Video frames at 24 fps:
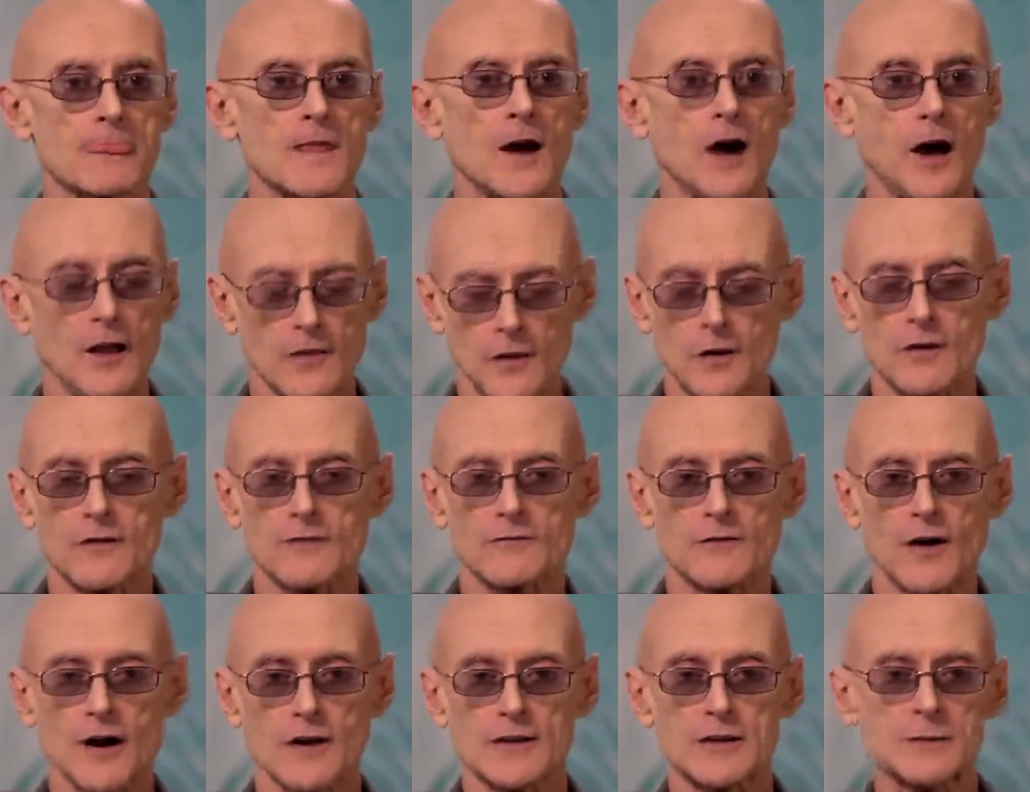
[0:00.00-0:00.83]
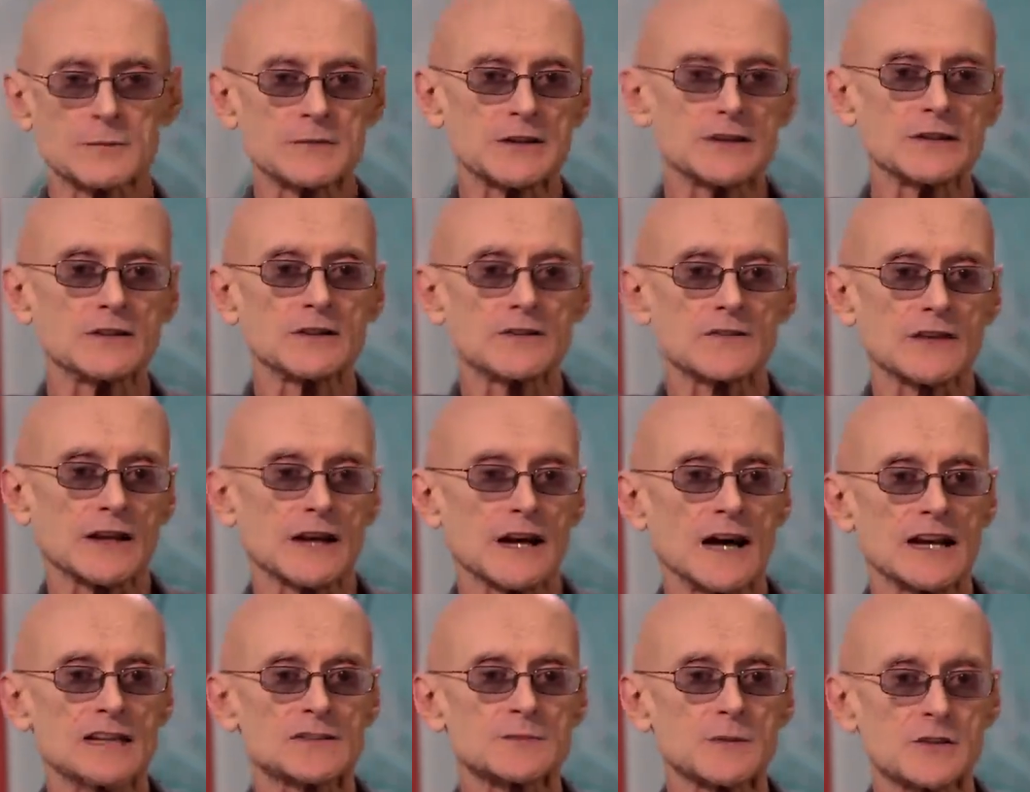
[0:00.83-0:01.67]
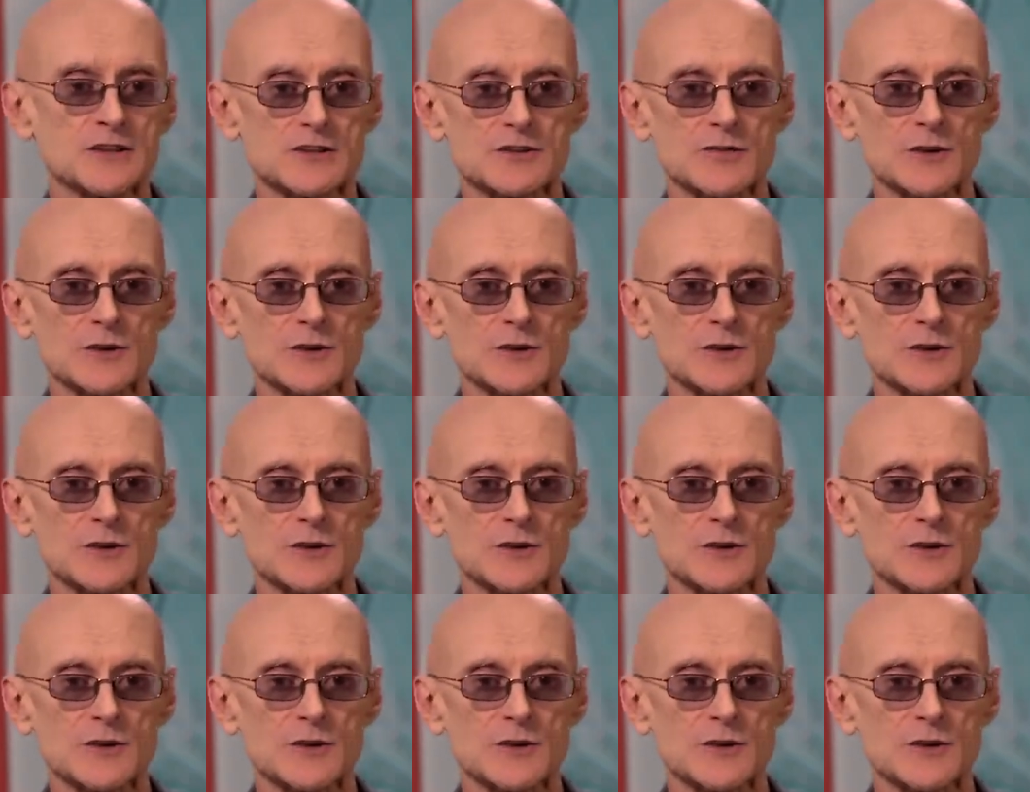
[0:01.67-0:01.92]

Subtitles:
although Volume 2 of the Cosmos